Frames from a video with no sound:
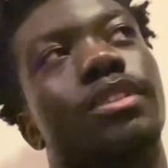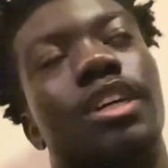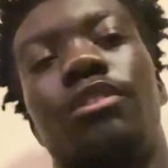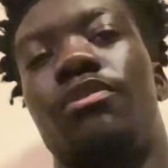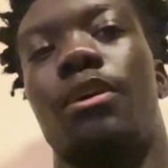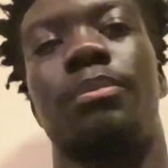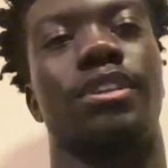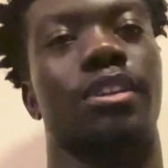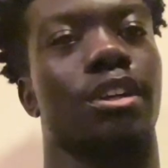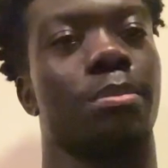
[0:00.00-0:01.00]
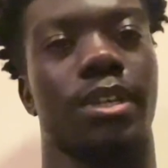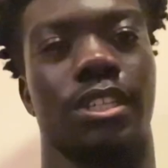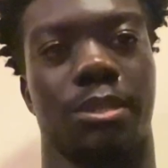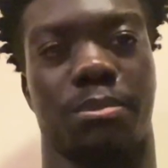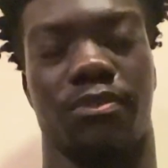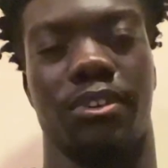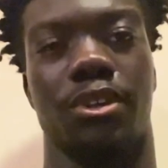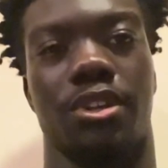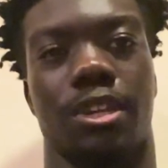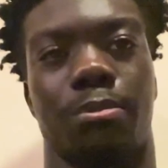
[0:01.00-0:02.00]
I'll make a separate
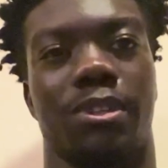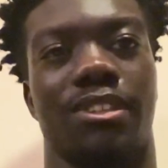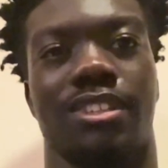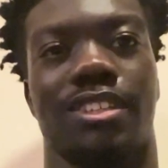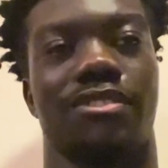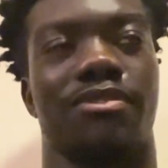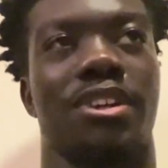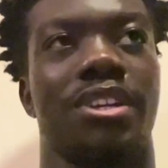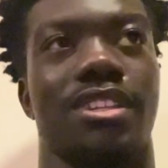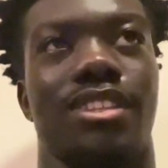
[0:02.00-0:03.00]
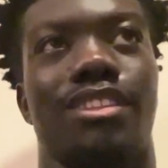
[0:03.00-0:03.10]
video on that because that's a very.